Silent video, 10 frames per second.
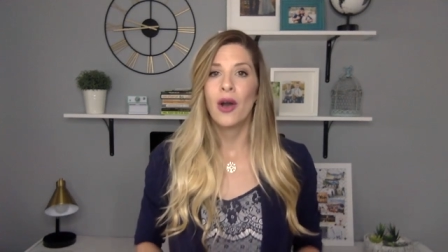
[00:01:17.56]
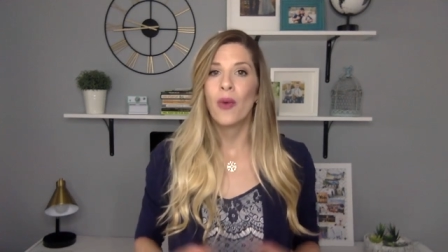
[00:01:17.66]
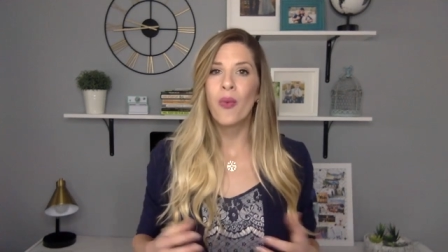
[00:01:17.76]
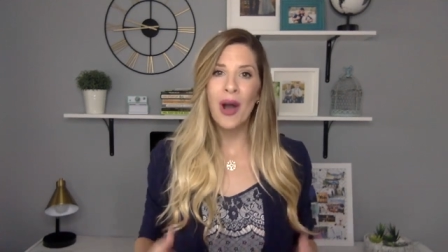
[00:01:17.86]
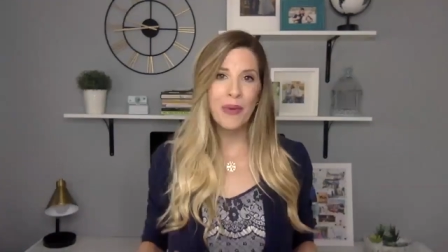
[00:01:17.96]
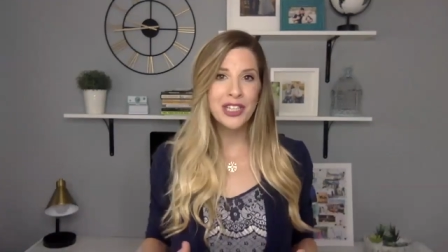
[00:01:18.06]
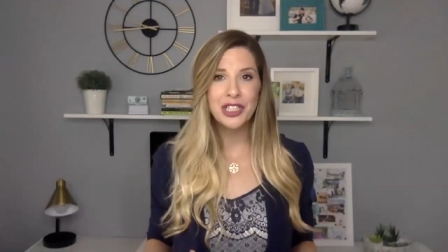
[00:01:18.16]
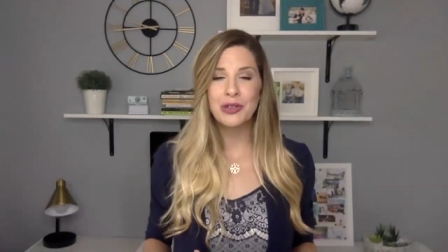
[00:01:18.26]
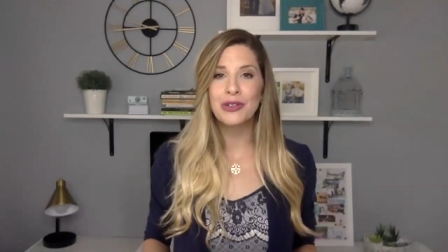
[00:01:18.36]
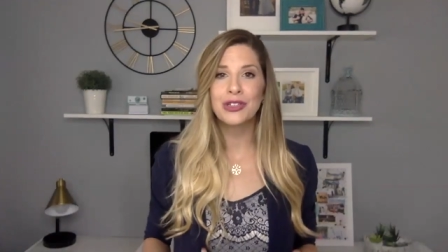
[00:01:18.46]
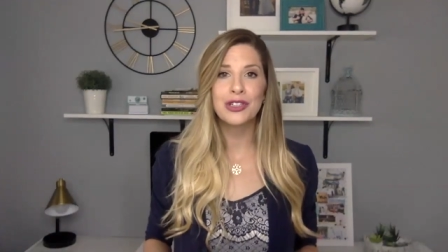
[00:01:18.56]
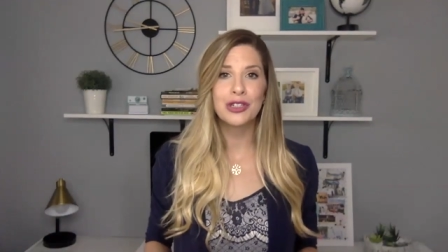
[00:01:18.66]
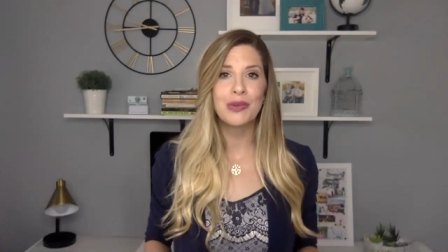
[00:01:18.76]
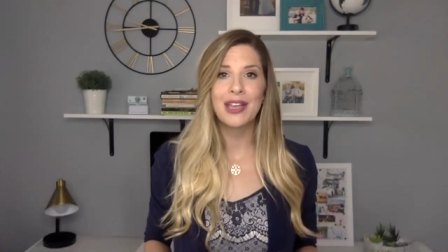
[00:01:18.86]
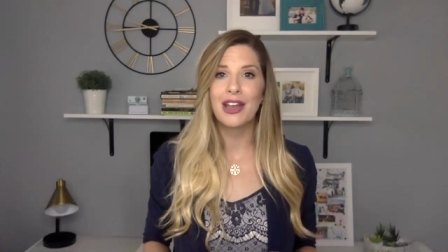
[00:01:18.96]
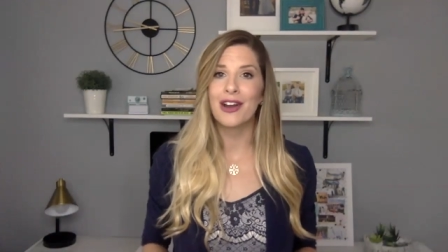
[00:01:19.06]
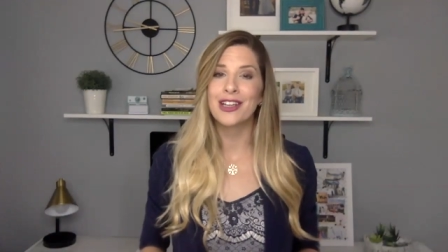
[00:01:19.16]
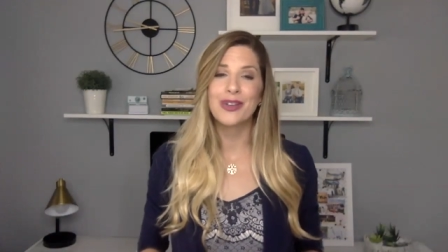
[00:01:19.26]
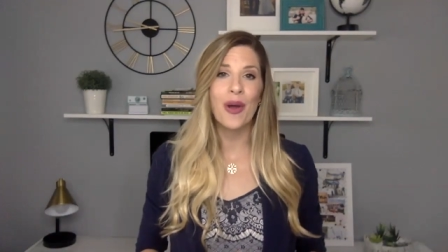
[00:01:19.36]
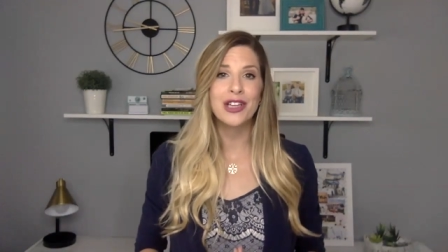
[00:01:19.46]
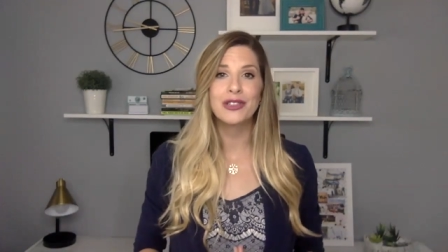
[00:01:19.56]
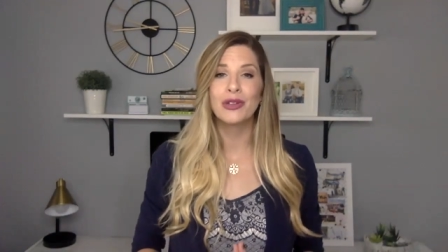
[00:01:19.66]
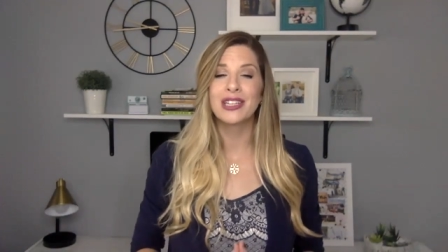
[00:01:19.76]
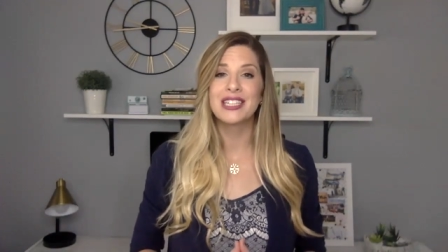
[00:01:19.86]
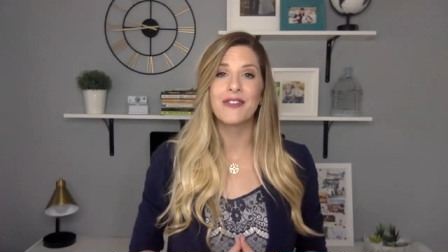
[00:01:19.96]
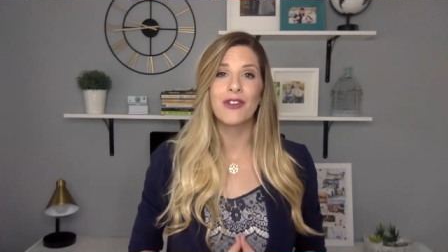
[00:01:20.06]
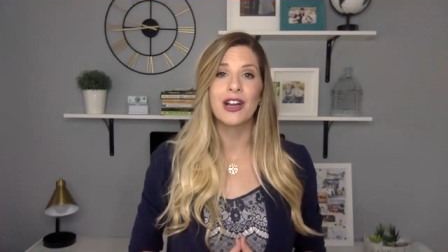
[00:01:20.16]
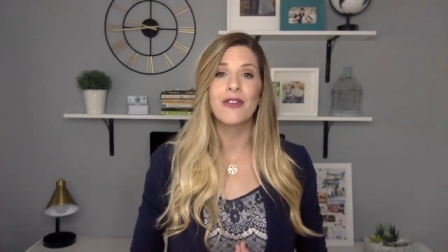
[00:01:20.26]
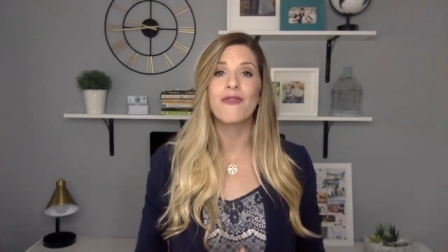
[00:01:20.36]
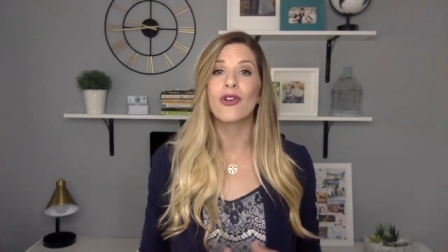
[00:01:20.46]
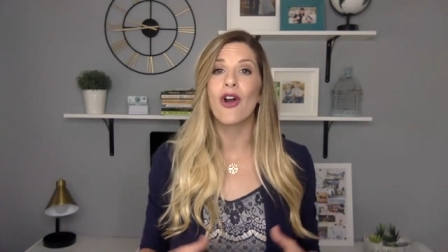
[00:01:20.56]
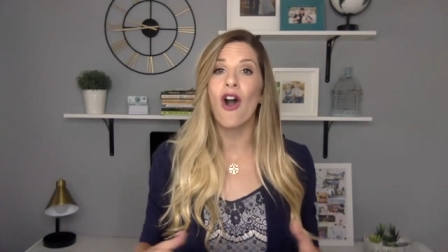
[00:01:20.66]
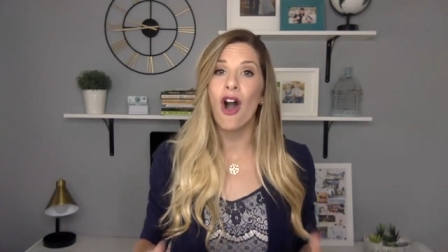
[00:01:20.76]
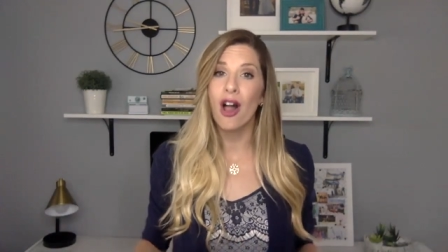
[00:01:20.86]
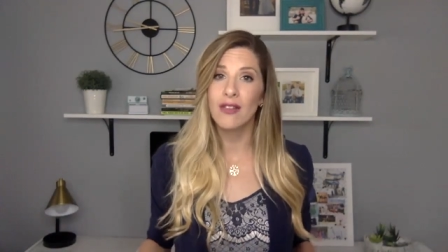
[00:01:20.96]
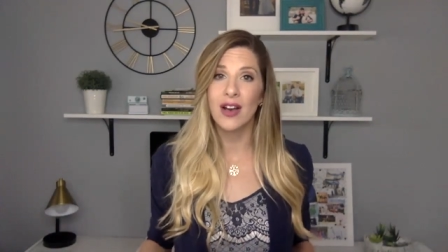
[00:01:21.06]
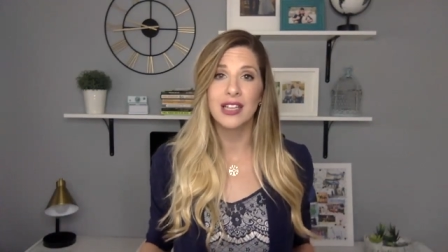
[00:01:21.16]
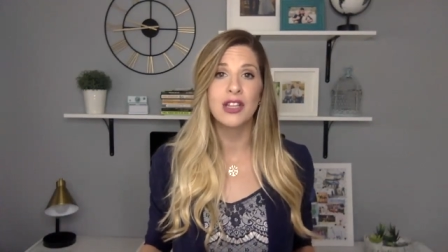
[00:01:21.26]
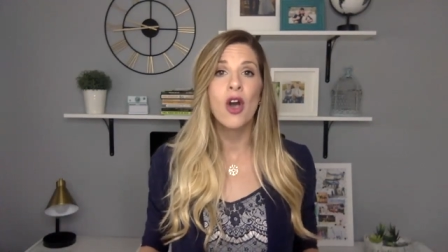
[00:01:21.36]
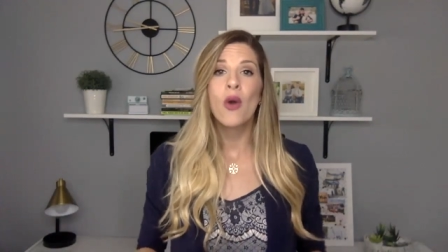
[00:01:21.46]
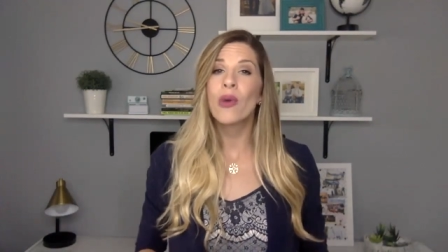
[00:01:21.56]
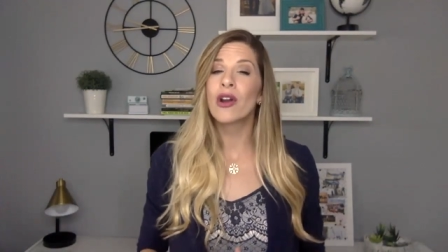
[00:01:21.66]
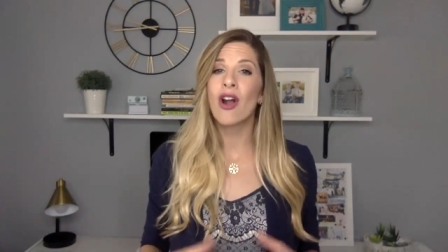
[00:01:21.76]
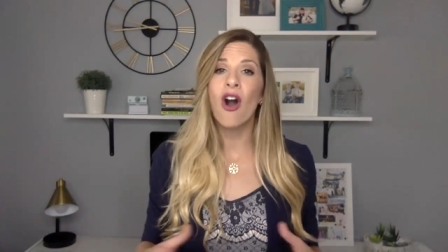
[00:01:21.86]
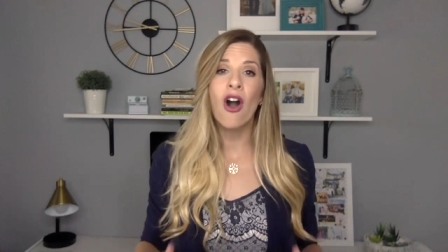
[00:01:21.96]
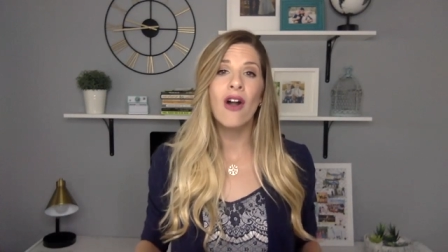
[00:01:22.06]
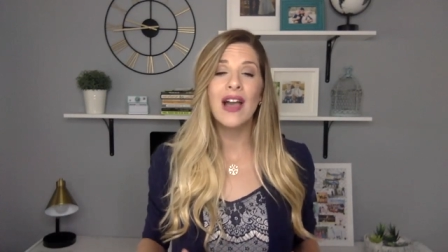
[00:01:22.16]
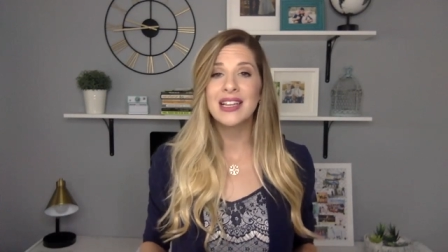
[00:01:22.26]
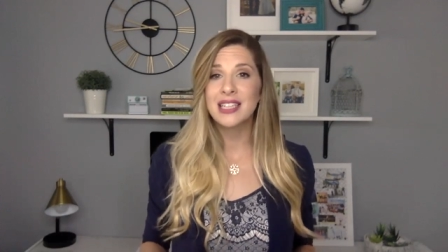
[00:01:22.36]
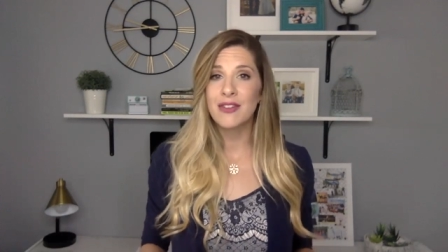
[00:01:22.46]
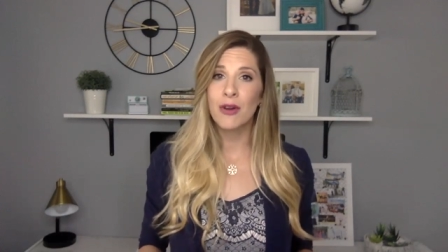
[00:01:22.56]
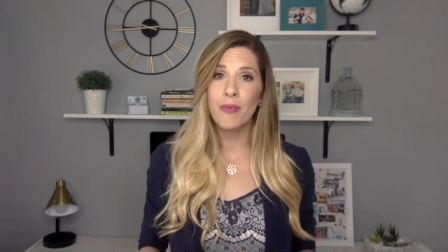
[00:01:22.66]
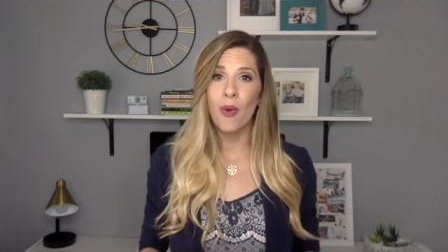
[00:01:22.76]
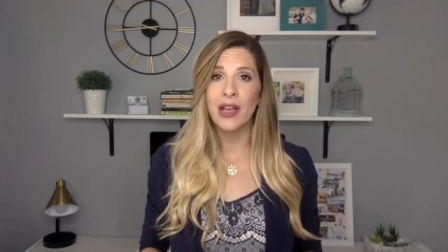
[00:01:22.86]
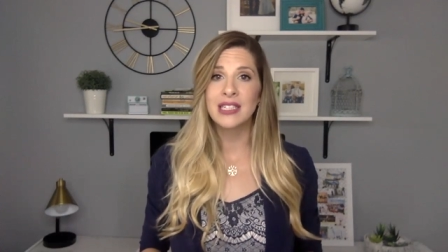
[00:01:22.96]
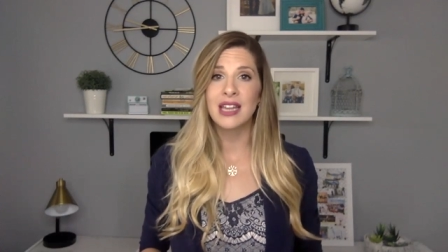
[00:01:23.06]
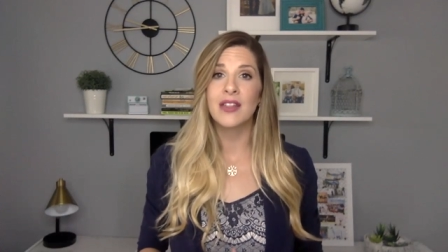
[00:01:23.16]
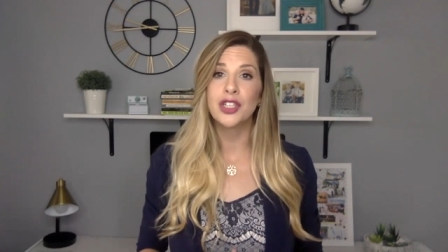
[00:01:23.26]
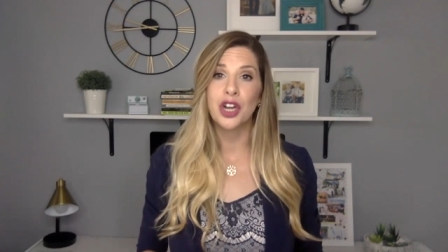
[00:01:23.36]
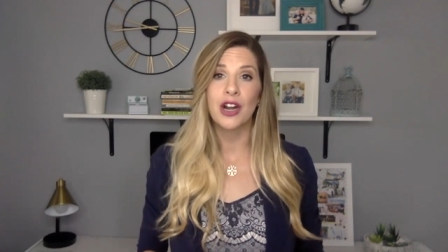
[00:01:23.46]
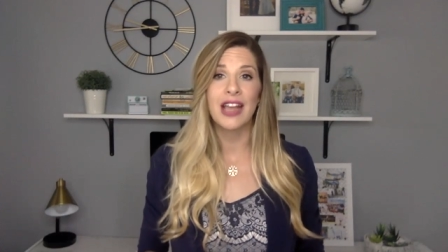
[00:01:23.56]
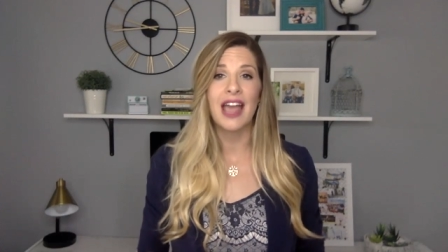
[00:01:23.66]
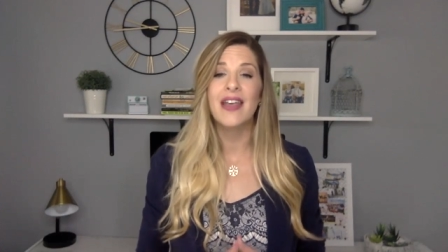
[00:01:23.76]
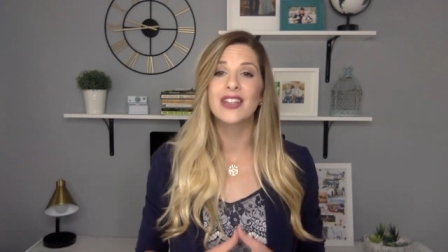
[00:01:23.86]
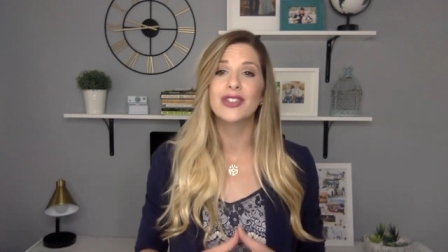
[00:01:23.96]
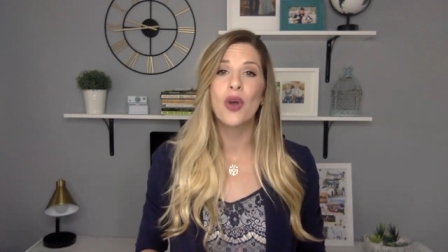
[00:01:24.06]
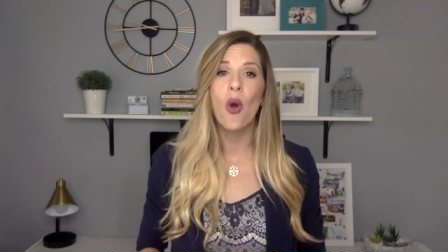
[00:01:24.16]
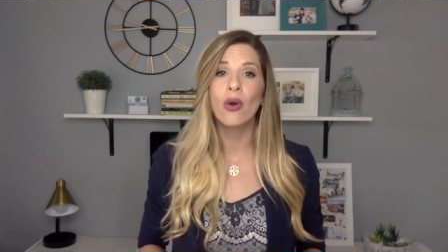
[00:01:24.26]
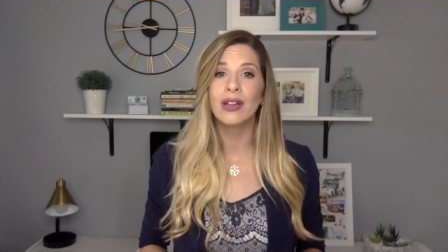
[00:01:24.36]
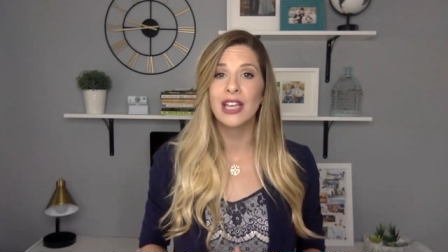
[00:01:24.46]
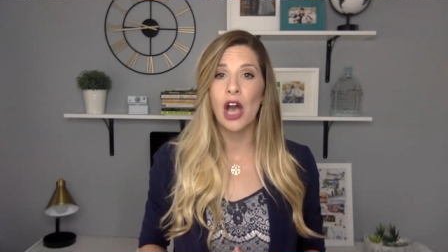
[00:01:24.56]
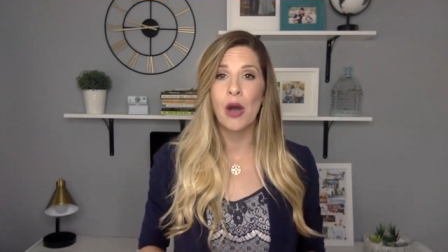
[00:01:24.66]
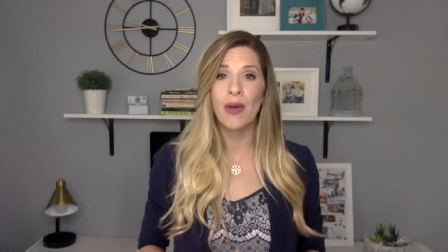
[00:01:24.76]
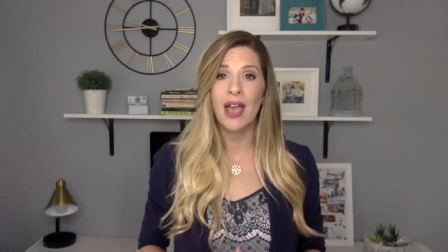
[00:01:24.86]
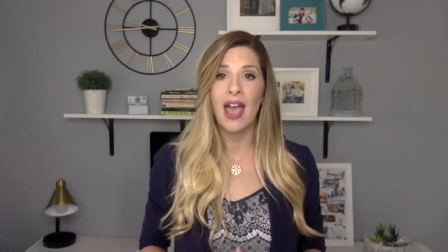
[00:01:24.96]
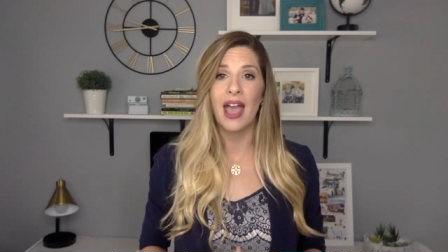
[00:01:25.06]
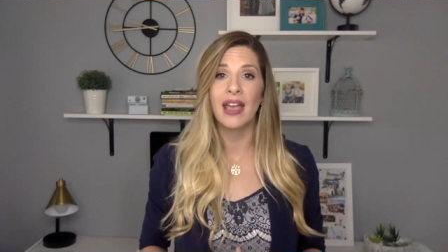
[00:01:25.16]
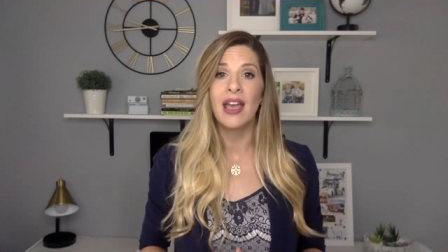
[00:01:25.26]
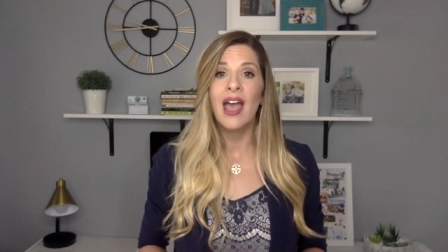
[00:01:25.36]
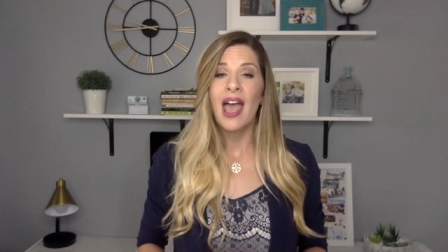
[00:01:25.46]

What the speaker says: What we choose to do here is going to look different for all of us. We are all at different points in the journey and that's totally okay.